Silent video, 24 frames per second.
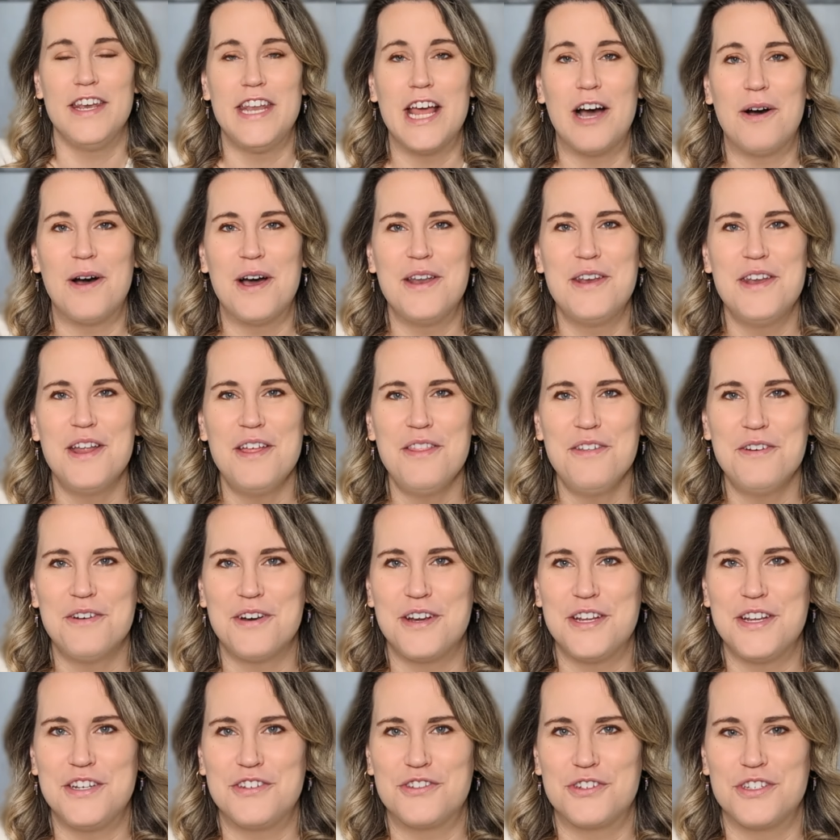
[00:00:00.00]
Now, another
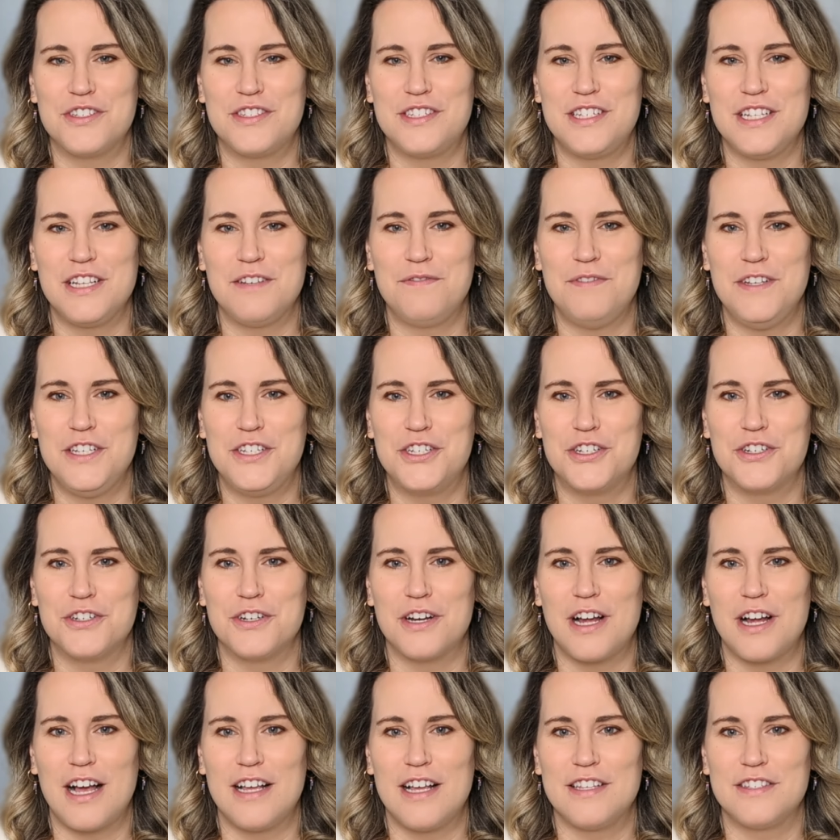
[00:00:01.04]
interesting
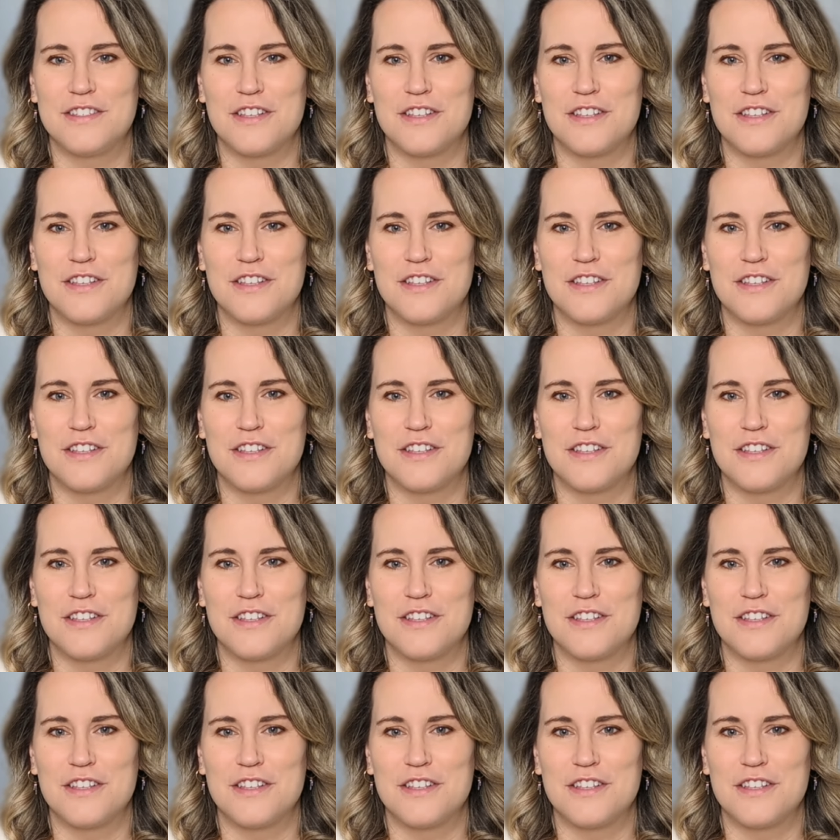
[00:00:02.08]
feature I